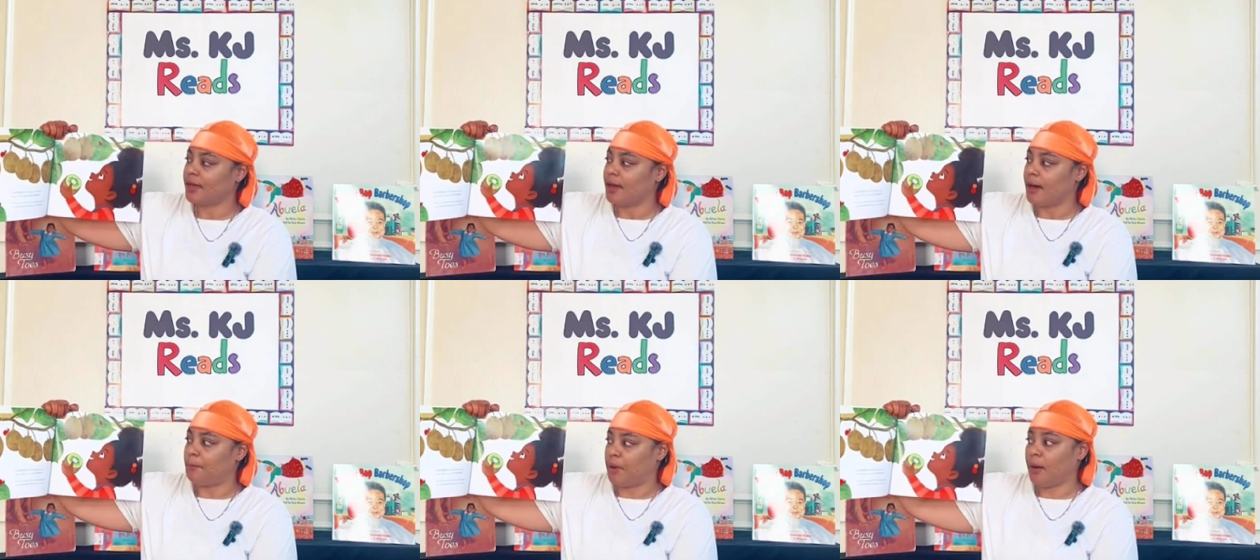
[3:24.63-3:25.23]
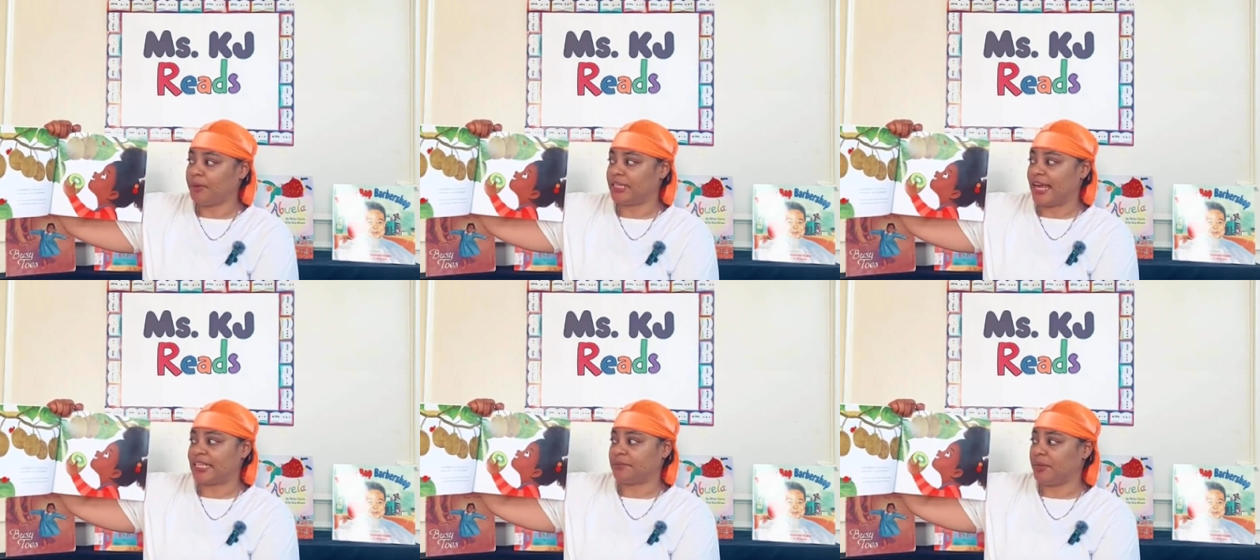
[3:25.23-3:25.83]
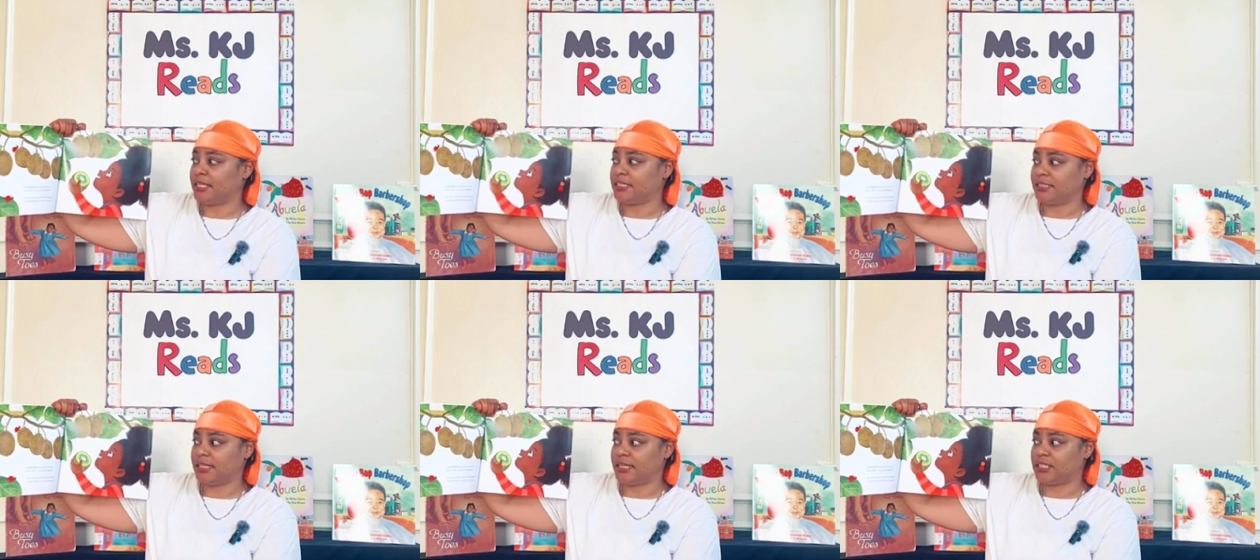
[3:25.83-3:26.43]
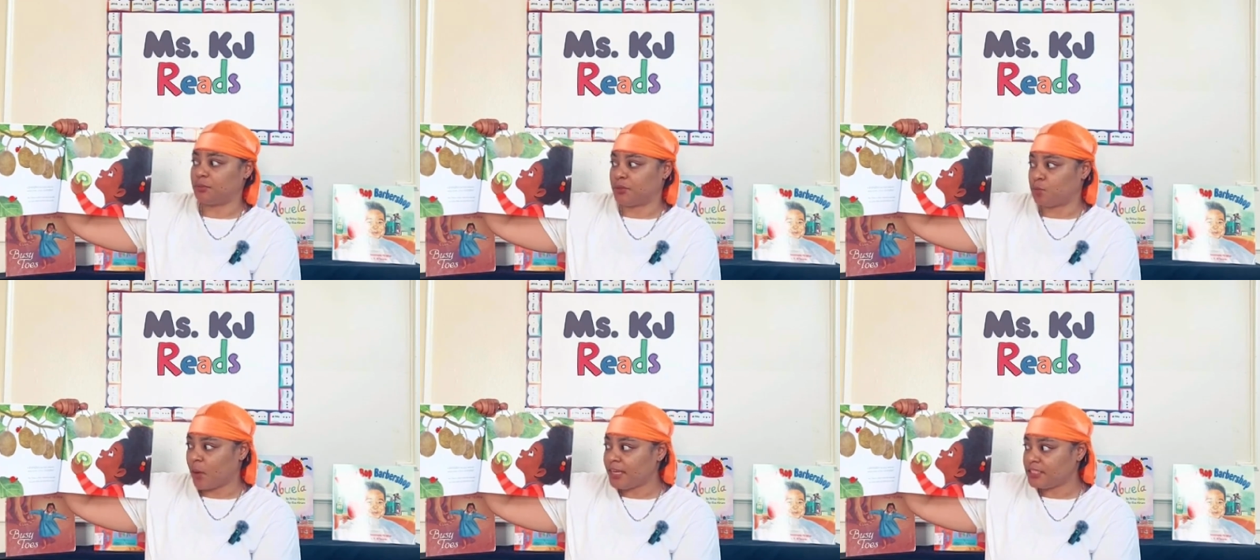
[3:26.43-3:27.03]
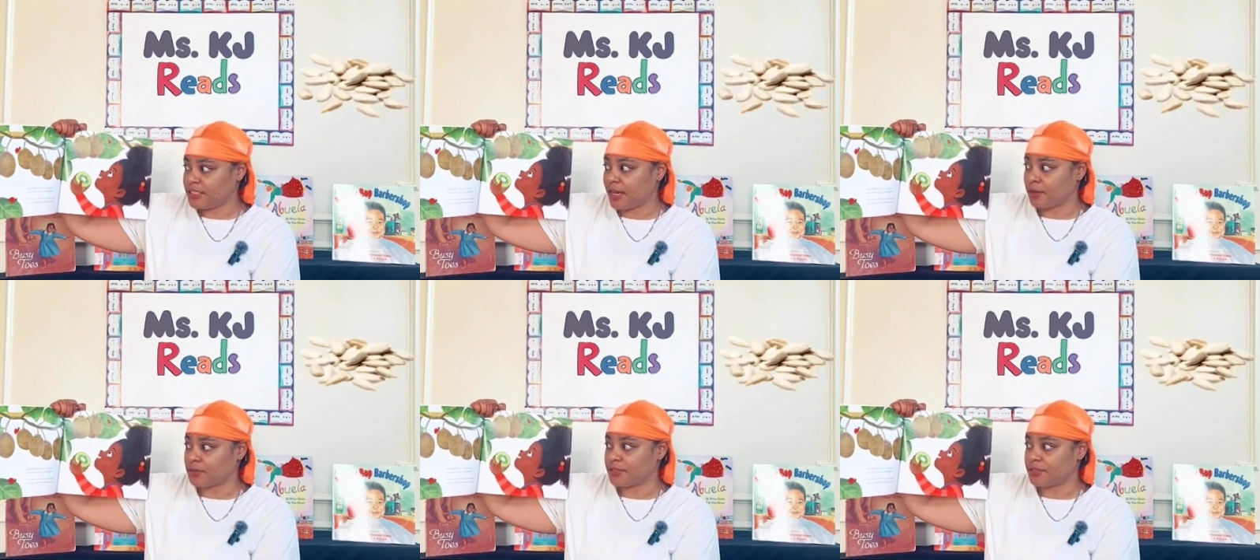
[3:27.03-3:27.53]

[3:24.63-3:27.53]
A pumpkin has many seeds with white shells.